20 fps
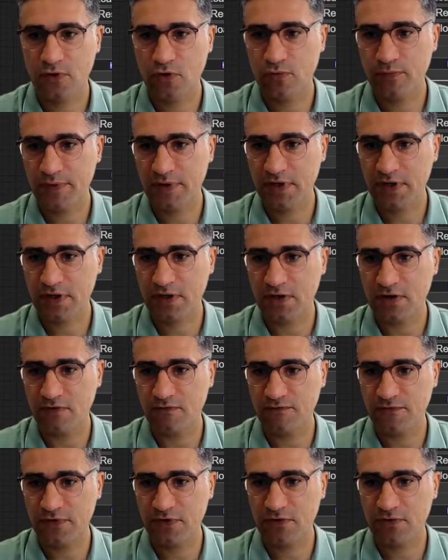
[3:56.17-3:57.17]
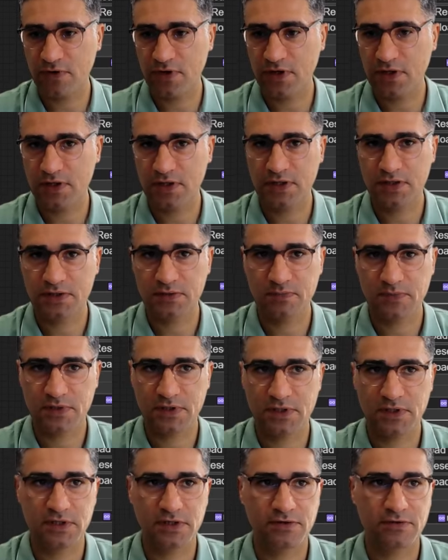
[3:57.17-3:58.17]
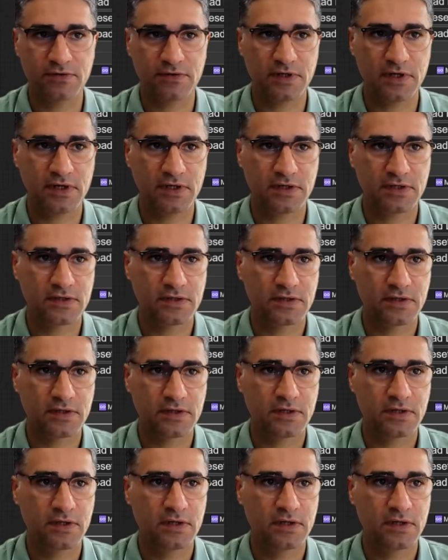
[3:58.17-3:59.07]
open a ComfyUI, let me clear that,